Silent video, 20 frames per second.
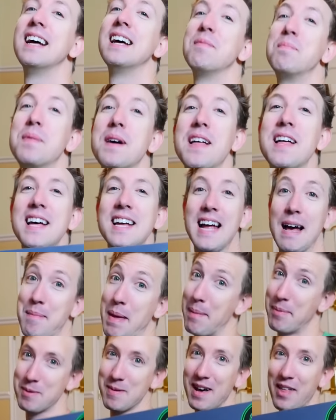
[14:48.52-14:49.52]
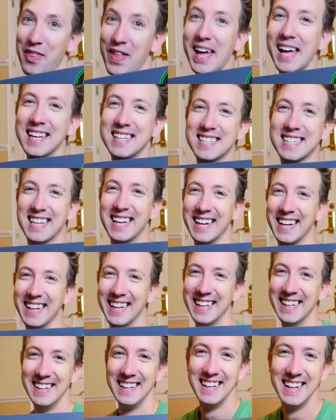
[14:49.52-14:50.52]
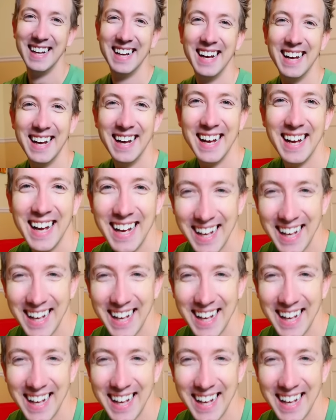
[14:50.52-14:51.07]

no, but yeah. I'm happy about this. Yeah, that's